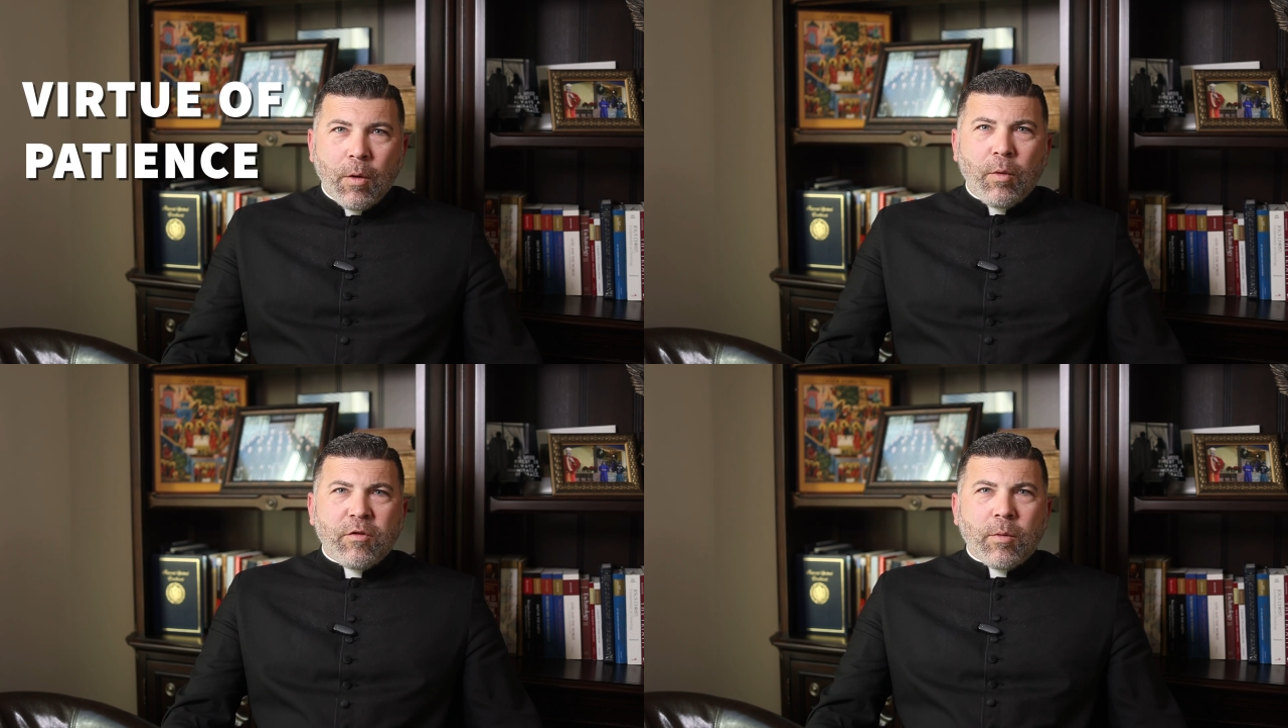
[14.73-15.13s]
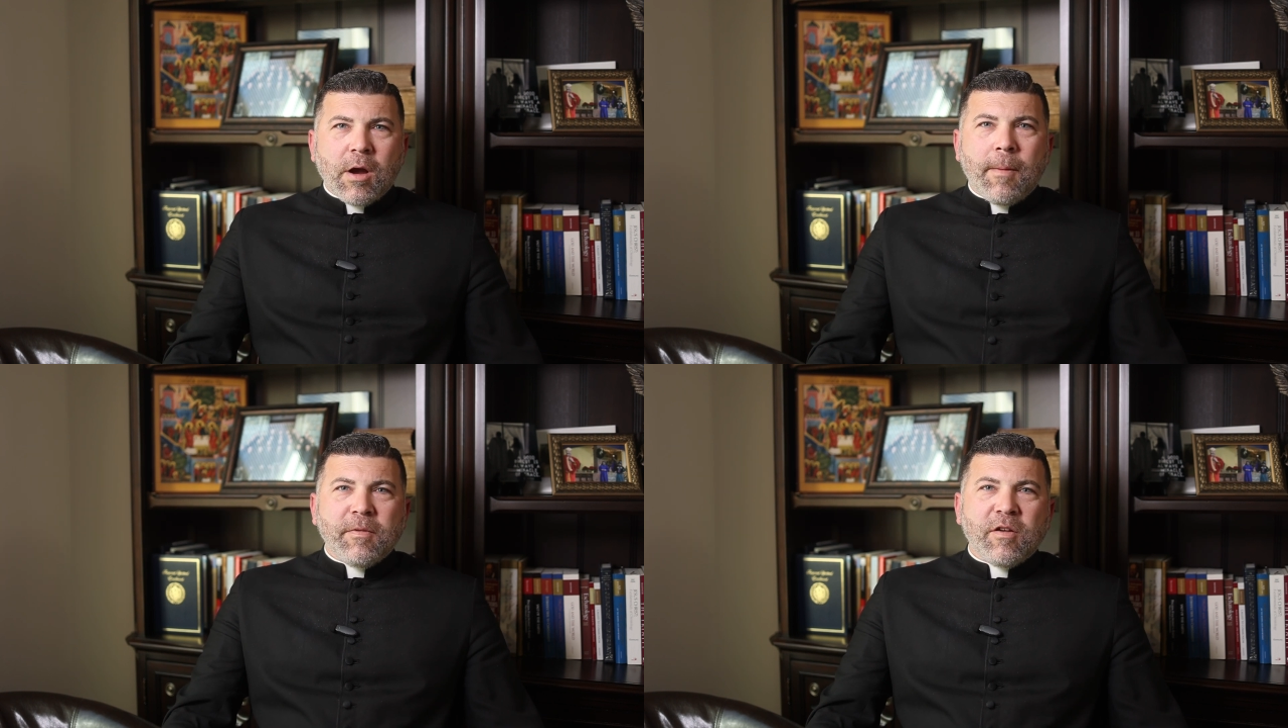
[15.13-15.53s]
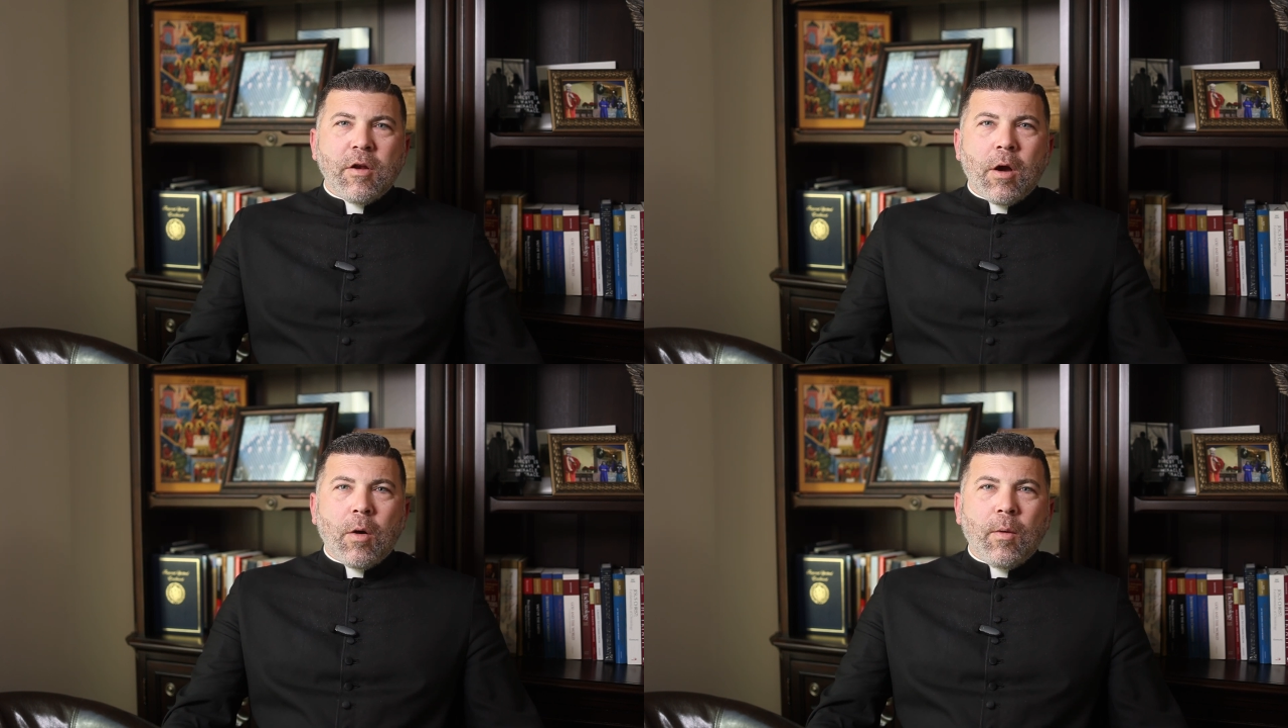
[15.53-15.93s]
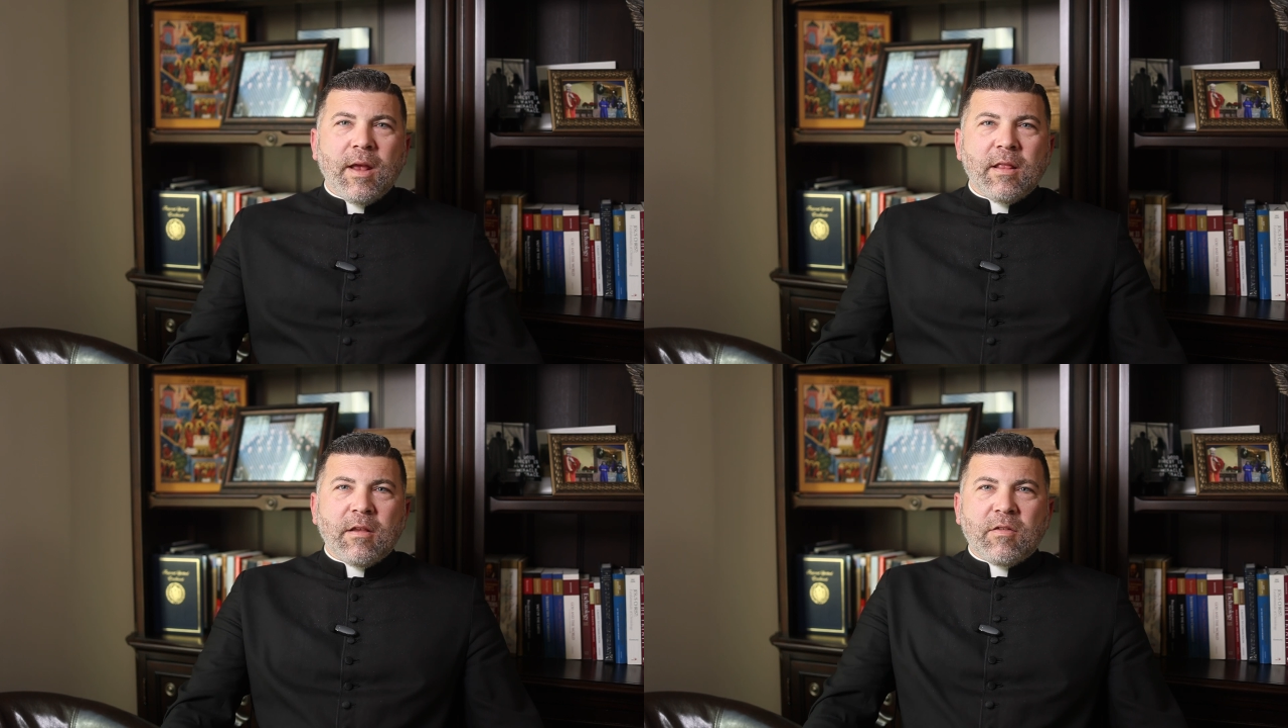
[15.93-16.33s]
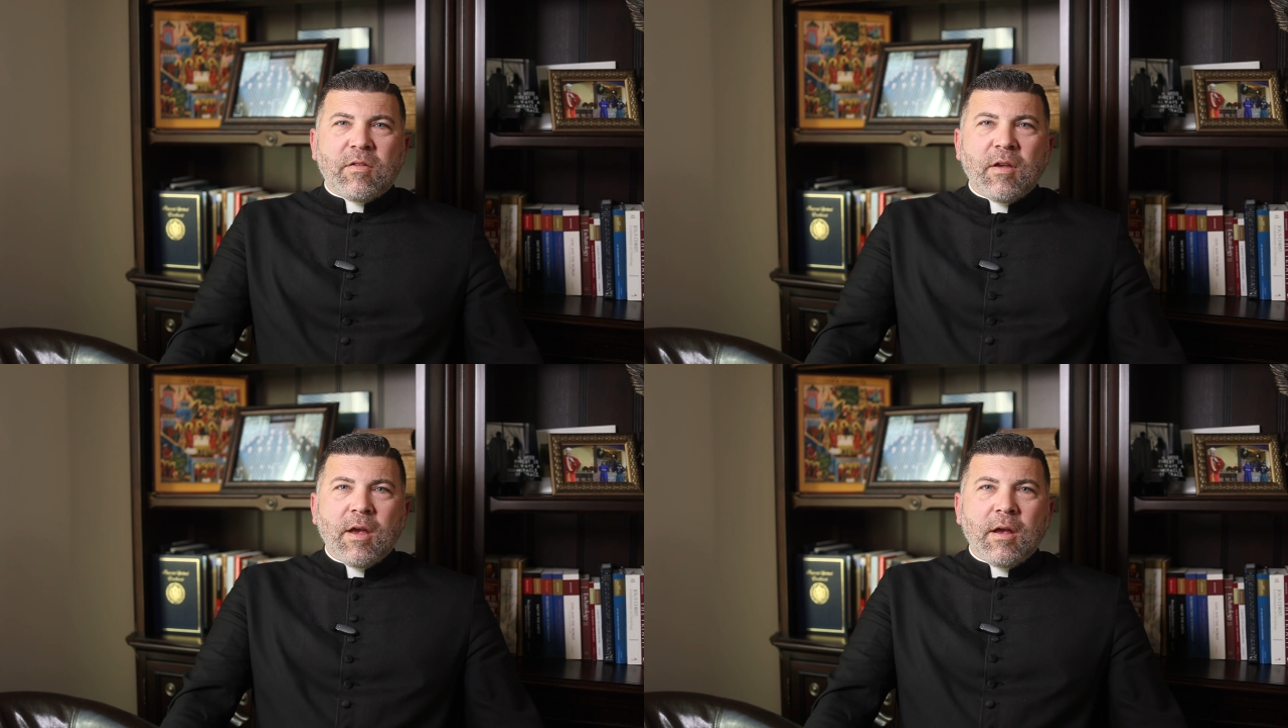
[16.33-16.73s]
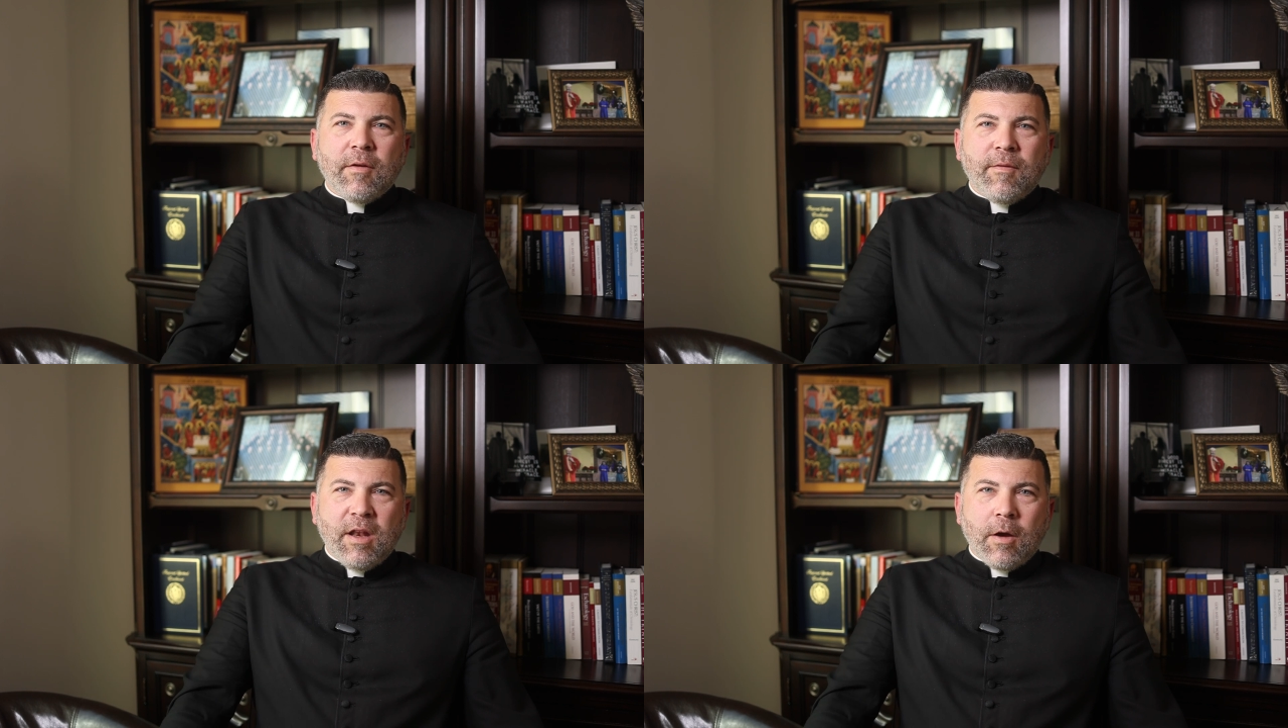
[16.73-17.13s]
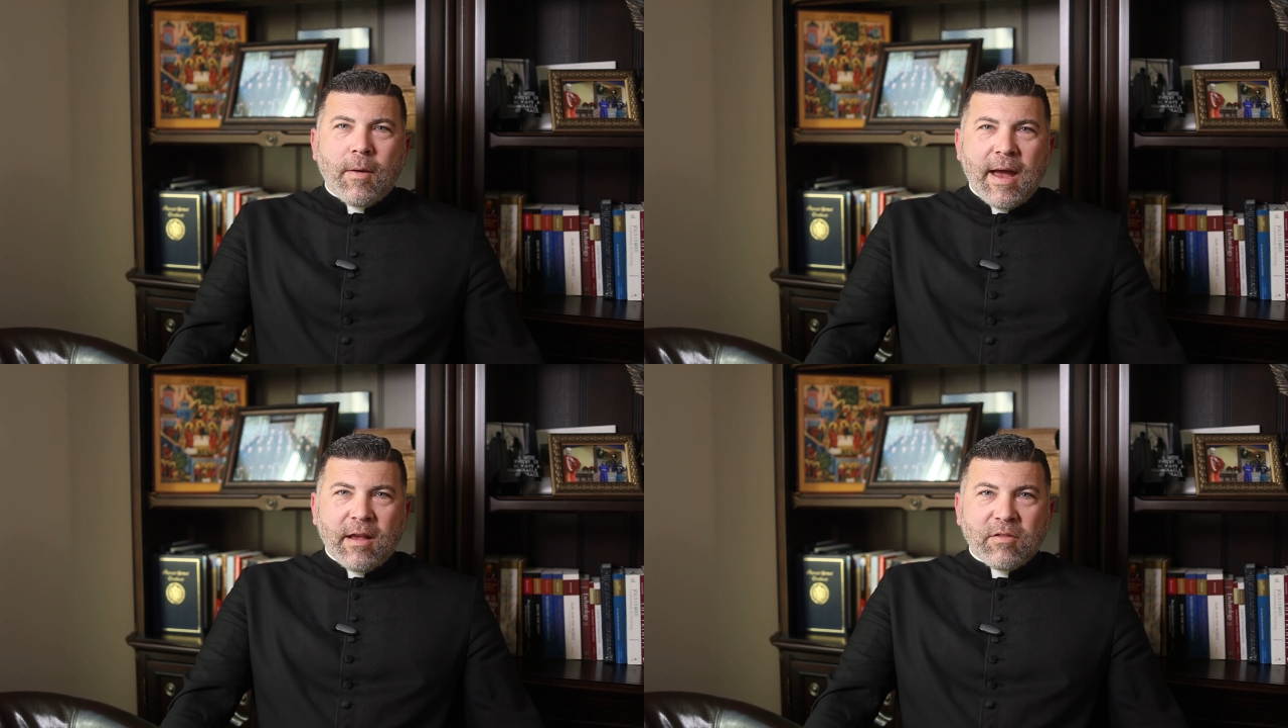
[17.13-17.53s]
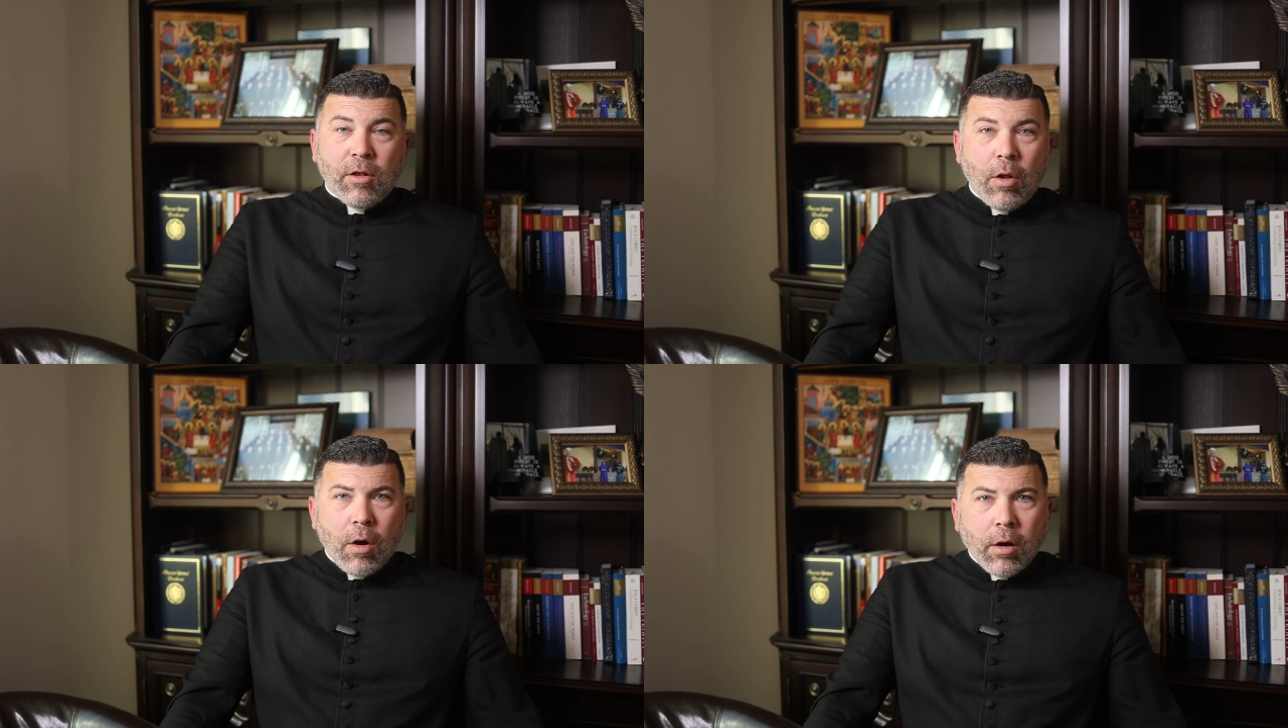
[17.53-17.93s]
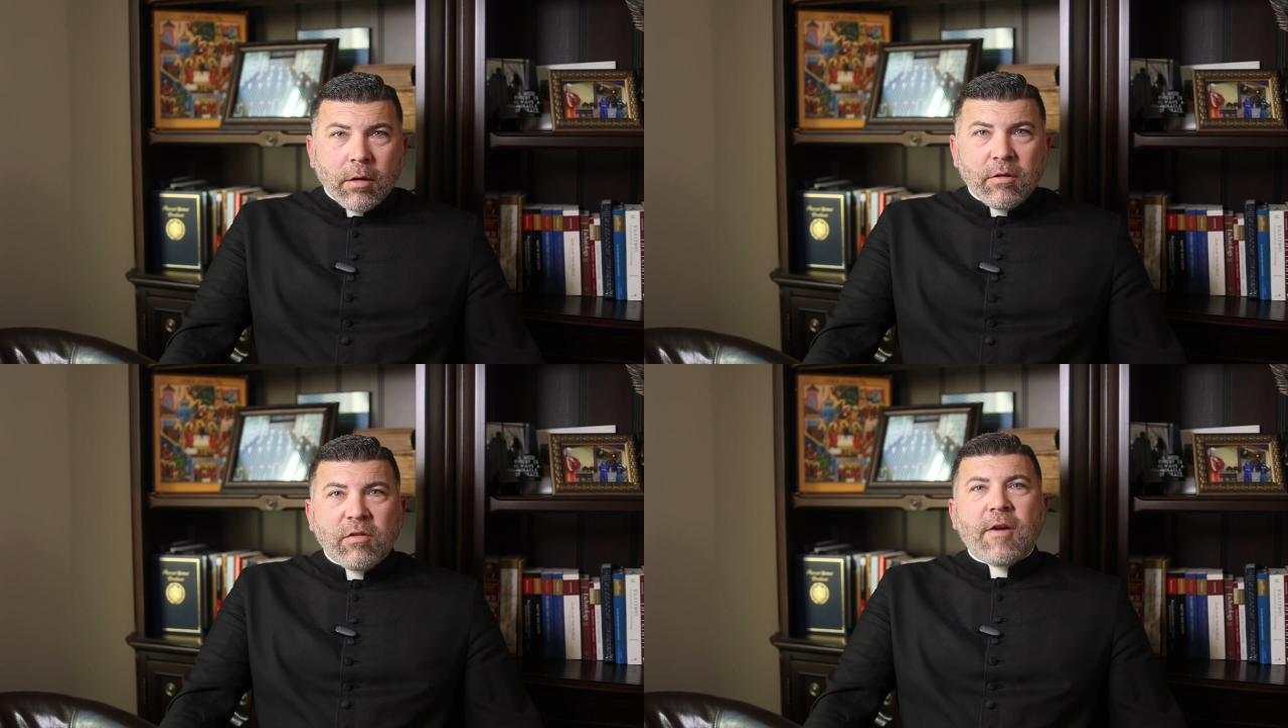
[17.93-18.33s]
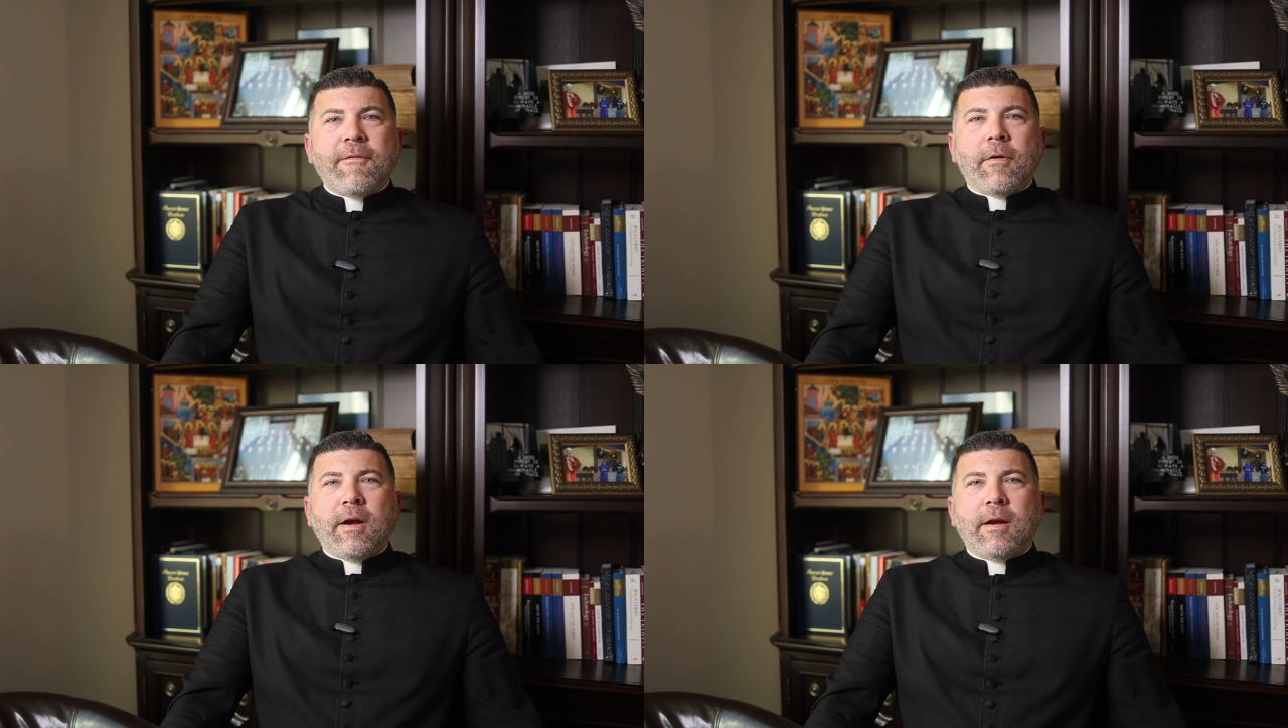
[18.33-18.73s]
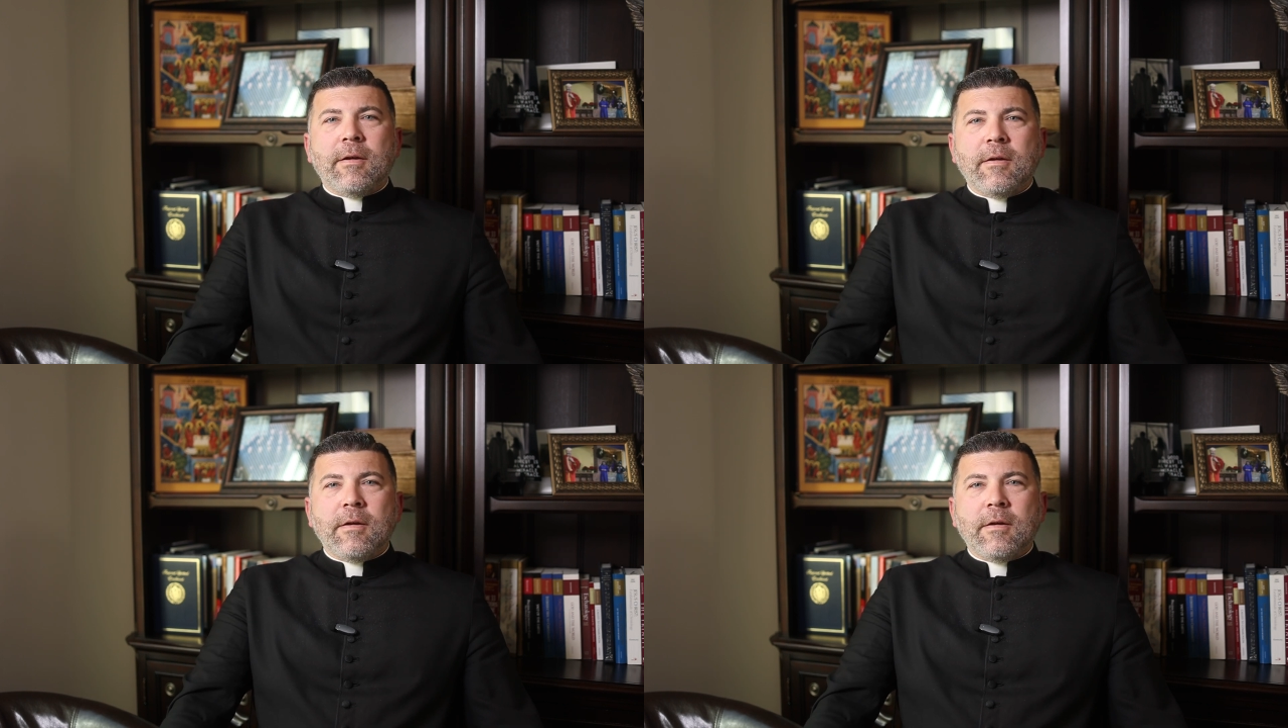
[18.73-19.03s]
which we'll come to know in this video as long-suffering.